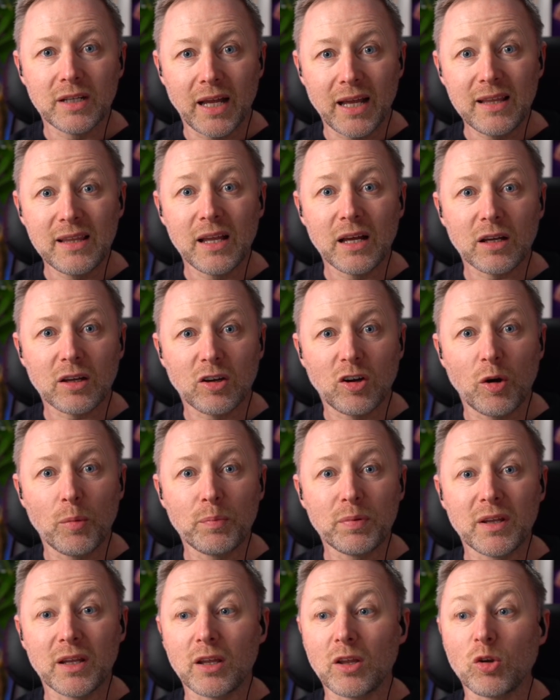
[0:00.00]
in that
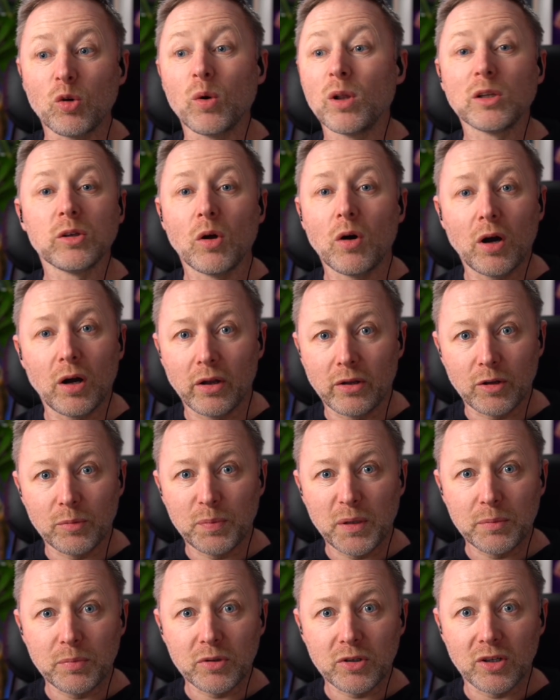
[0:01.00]
company that no a lot of other
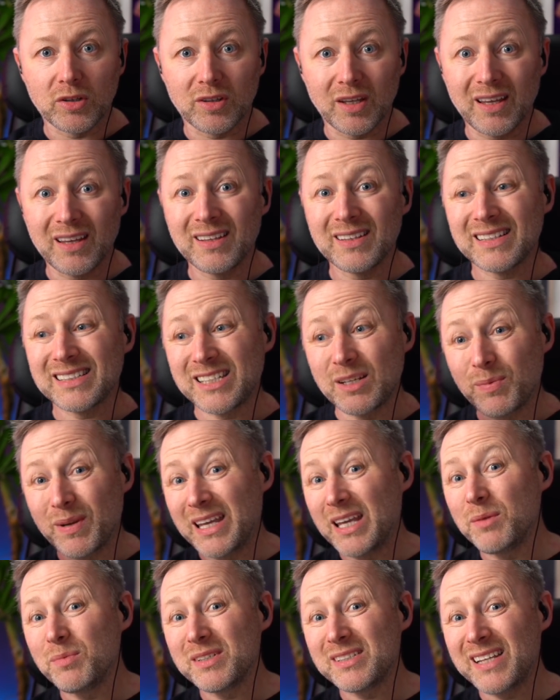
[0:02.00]
people could do. See what
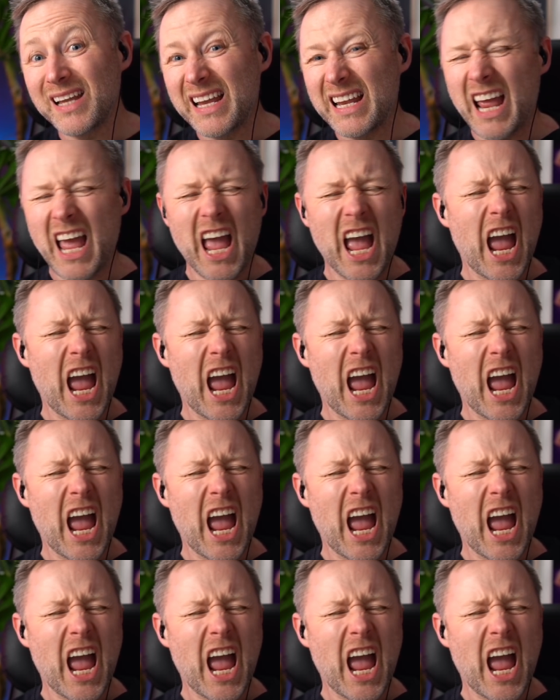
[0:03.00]
he was doing?